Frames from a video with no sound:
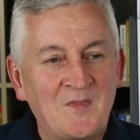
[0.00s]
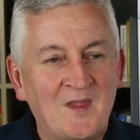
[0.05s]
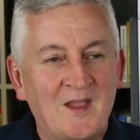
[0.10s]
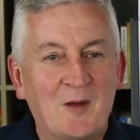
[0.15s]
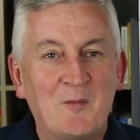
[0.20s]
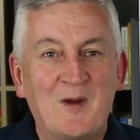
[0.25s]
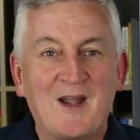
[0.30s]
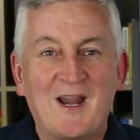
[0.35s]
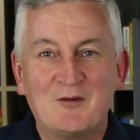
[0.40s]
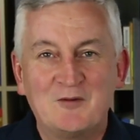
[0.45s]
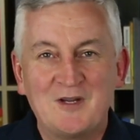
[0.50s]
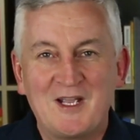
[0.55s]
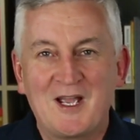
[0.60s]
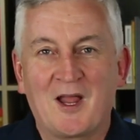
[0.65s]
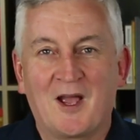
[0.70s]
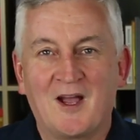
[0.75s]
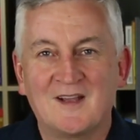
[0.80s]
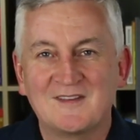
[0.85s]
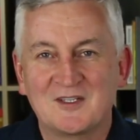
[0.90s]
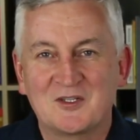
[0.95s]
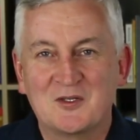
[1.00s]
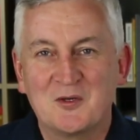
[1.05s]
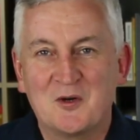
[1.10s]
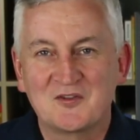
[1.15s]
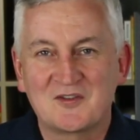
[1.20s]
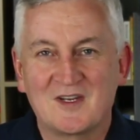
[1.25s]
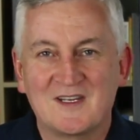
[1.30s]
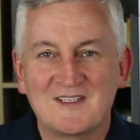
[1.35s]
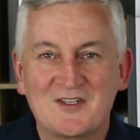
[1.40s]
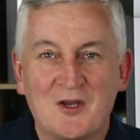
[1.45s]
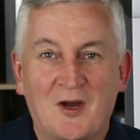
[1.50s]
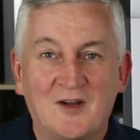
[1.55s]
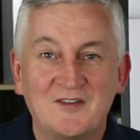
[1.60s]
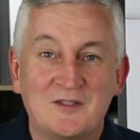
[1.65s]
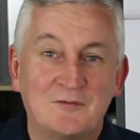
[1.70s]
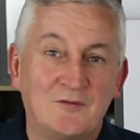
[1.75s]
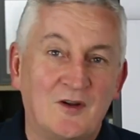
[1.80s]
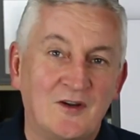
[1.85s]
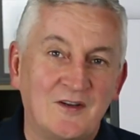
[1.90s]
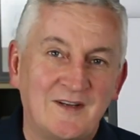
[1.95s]
And when I realized, of course, I started
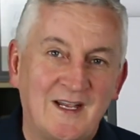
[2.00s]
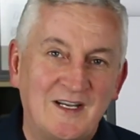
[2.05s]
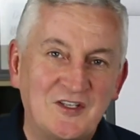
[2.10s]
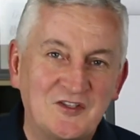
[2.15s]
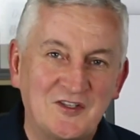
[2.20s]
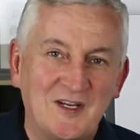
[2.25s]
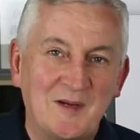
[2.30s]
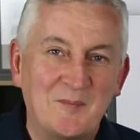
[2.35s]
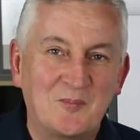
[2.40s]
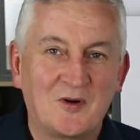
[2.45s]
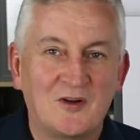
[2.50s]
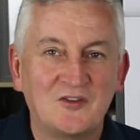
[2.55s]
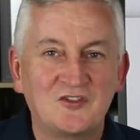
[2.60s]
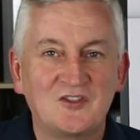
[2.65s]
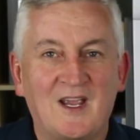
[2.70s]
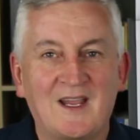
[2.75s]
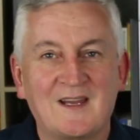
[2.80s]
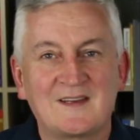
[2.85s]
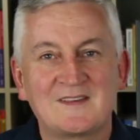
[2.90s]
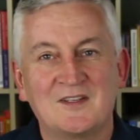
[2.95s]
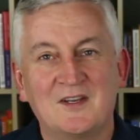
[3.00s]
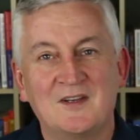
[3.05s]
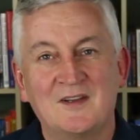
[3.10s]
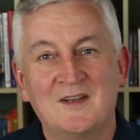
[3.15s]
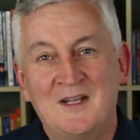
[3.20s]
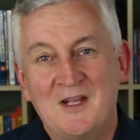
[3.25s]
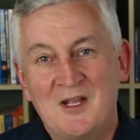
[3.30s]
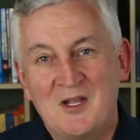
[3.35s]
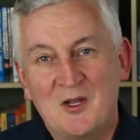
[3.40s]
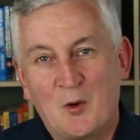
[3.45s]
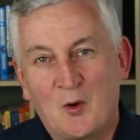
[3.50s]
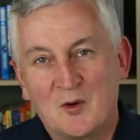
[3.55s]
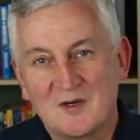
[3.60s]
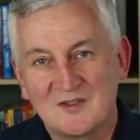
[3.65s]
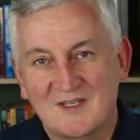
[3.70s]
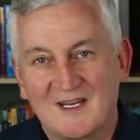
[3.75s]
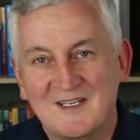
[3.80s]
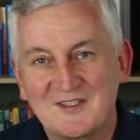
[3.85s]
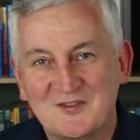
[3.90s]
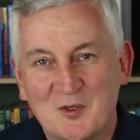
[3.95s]
to run engineering projects and
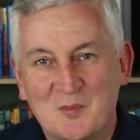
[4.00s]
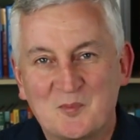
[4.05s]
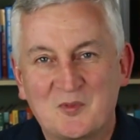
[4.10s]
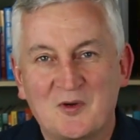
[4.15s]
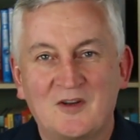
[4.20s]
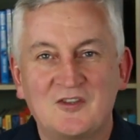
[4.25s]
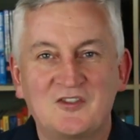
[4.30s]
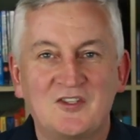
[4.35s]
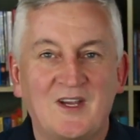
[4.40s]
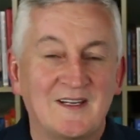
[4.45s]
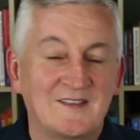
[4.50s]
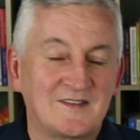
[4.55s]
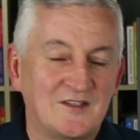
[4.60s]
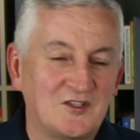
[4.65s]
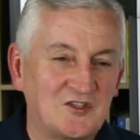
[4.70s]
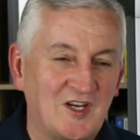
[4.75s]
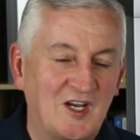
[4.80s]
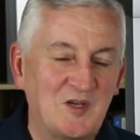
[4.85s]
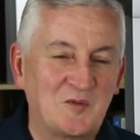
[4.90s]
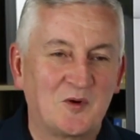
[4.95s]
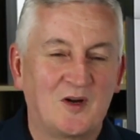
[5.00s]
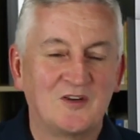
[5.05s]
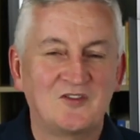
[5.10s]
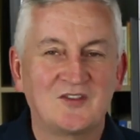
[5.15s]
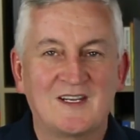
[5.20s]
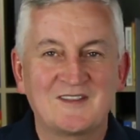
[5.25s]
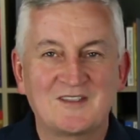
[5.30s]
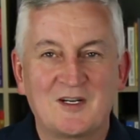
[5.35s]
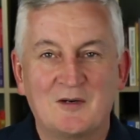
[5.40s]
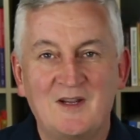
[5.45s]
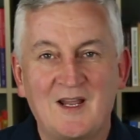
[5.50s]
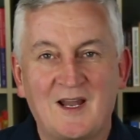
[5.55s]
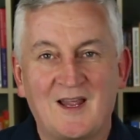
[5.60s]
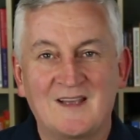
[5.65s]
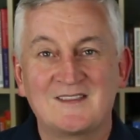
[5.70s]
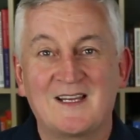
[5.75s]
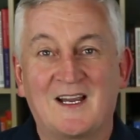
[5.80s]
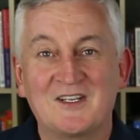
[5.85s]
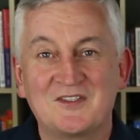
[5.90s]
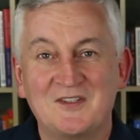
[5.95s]
organizational projects and change projects, I
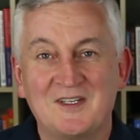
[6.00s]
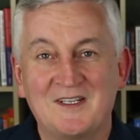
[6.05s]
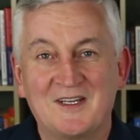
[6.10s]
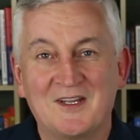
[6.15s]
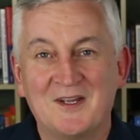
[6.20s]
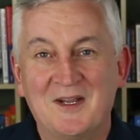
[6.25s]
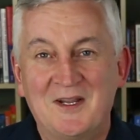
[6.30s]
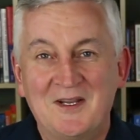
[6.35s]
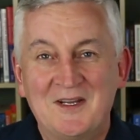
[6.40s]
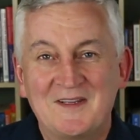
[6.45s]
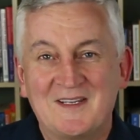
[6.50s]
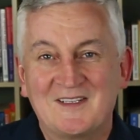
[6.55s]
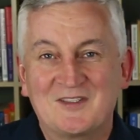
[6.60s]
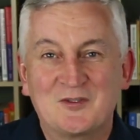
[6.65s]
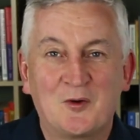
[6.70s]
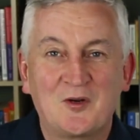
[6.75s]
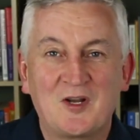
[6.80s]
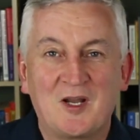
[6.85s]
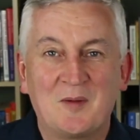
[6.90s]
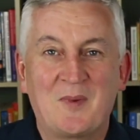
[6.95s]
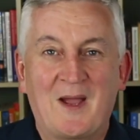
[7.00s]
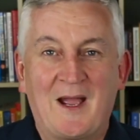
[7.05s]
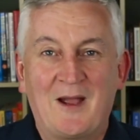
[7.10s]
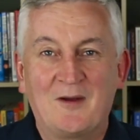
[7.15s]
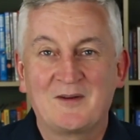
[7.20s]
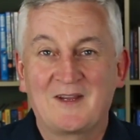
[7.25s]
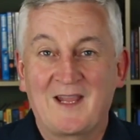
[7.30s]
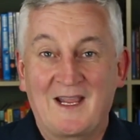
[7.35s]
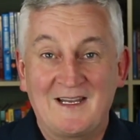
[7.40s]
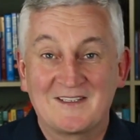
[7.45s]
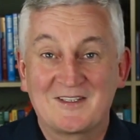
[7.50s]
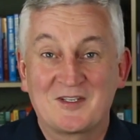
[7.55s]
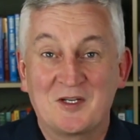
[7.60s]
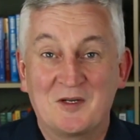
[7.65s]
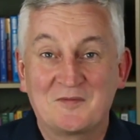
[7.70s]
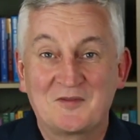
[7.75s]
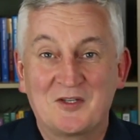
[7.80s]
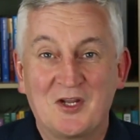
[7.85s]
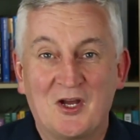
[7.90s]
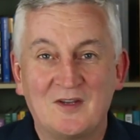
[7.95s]
realized actually that they're talking about getting
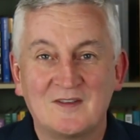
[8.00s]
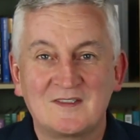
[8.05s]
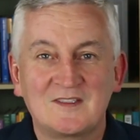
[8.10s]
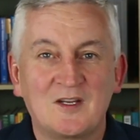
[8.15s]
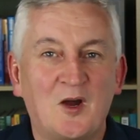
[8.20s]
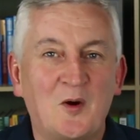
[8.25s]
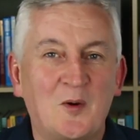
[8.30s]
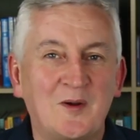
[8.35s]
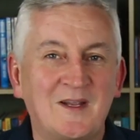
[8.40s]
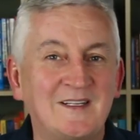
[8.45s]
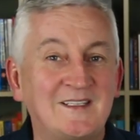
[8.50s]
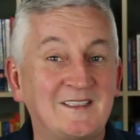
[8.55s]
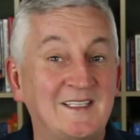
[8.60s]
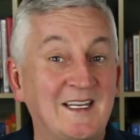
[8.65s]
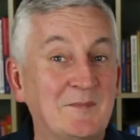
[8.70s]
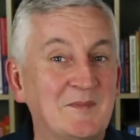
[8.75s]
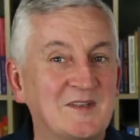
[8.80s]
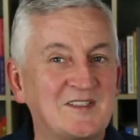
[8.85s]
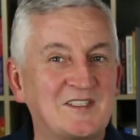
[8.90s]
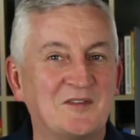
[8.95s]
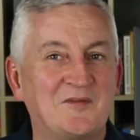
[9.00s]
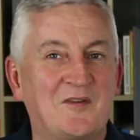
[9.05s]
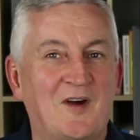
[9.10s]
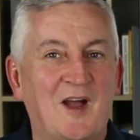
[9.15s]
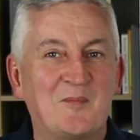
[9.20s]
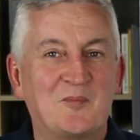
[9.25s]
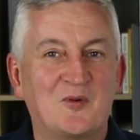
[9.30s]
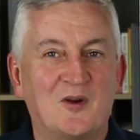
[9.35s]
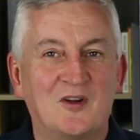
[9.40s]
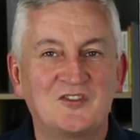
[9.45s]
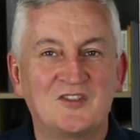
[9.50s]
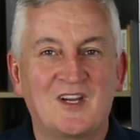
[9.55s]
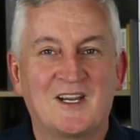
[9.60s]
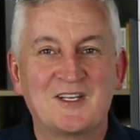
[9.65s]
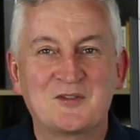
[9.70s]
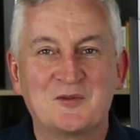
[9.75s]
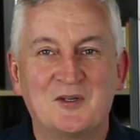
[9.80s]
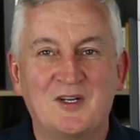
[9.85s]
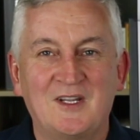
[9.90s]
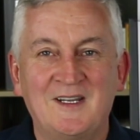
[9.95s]
stuff done. So I want to demystify
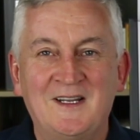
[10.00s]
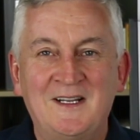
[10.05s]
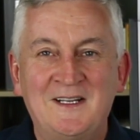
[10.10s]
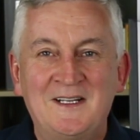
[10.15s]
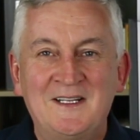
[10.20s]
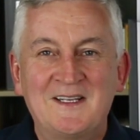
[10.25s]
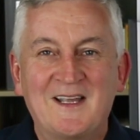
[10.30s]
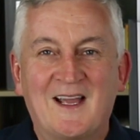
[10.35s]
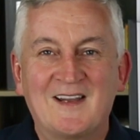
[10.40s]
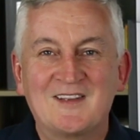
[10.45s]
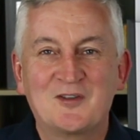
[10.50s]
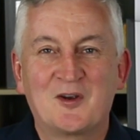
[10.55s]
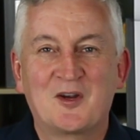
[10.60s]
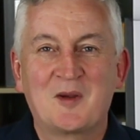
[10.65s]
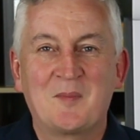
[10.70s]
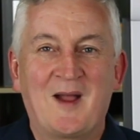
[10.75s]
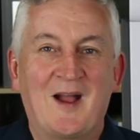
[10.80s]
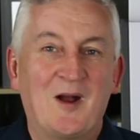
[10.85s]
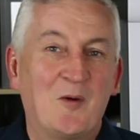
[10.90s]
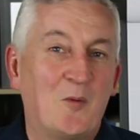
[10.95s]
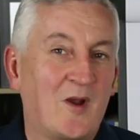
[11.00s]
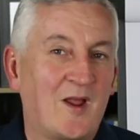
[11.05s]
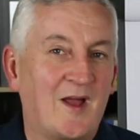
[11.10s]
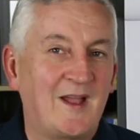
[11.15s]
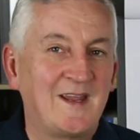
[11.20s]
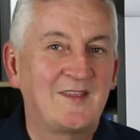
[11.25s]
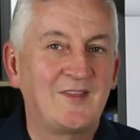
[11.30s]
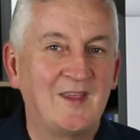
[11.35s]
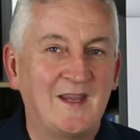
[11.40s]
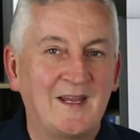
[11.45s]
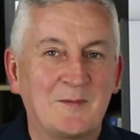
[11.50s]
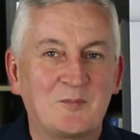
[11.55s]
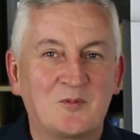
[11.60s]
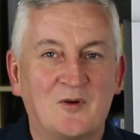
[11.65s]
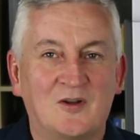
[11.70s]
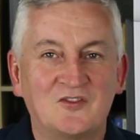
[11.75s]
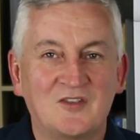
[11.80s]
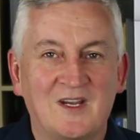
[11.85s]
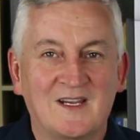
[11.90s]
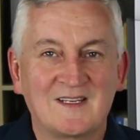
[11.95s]
projects really and talk about what I think
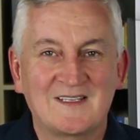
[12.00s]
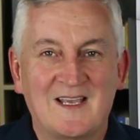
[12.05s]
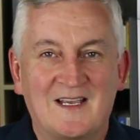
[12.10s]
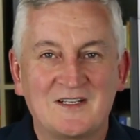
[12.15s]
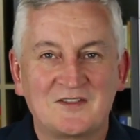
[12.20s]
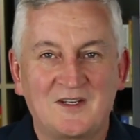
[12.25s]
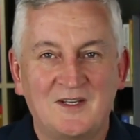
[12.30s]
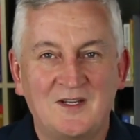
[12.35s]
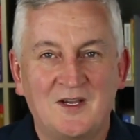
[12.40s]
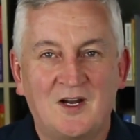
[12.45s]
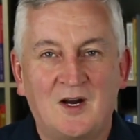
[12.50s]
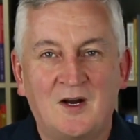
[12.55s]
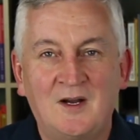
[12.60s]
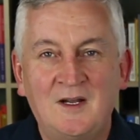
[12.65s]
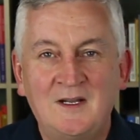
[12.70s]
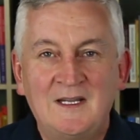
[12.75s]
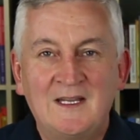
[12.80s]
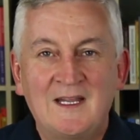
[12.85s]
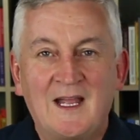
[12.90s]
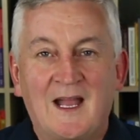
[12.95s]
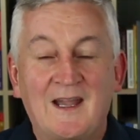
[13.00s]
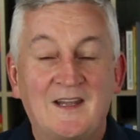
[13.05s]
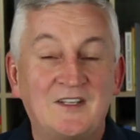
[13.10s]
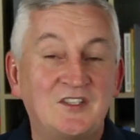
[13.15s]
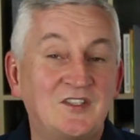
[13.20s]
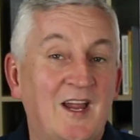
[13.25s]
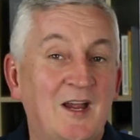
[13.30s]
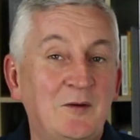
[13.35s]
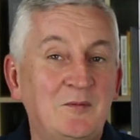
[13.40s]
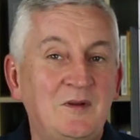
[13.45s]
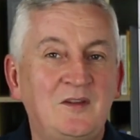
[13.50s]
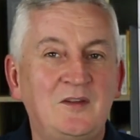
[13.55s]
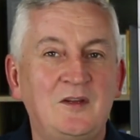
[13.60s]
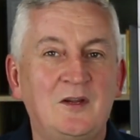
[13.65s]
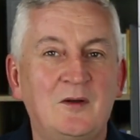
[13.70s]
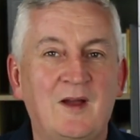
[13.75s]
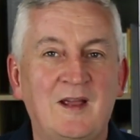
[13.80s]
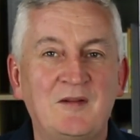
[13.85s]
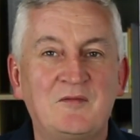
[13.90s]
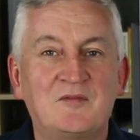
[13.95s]
projects actually are and share with
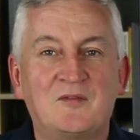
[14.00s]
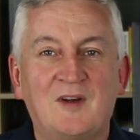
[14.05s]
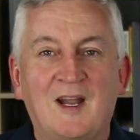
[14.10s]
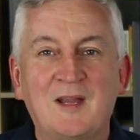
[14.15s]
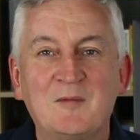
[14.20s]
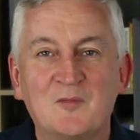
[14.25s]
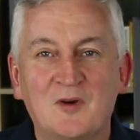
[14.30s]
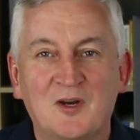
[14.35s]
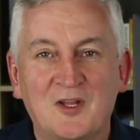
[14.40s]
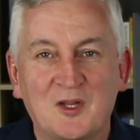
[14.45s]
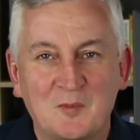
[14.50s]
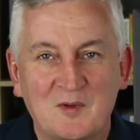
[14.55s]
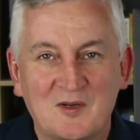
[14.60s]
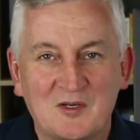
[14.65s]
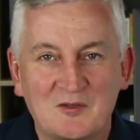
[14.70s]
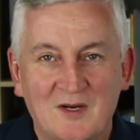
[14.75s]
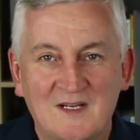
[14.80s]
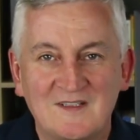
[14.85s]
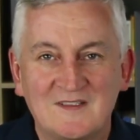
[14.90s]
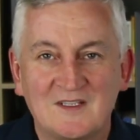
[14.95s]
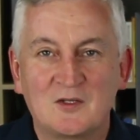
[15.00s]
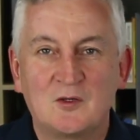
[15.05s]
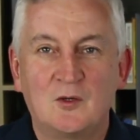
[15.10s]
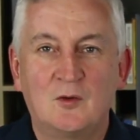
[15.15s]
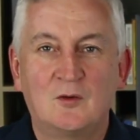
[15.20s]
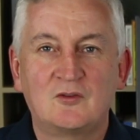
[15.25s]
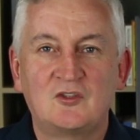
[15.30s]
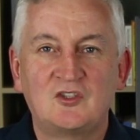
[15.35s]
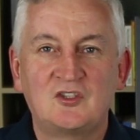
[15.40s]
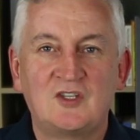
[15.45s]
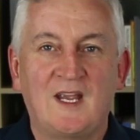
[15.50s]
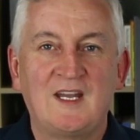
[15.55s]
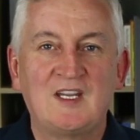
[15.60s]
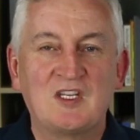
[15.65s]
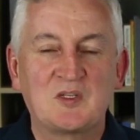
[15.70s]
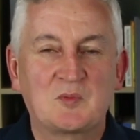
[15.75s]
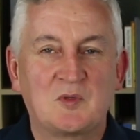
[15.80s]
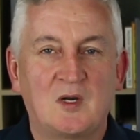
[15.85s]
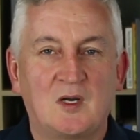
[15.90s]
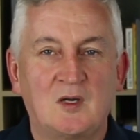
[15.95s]
you a framework that we've created called
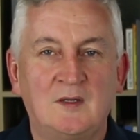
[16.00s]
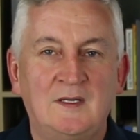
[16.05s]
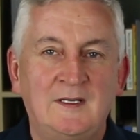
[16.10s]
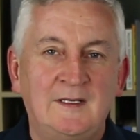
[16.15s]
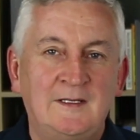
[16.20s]
ChangePro.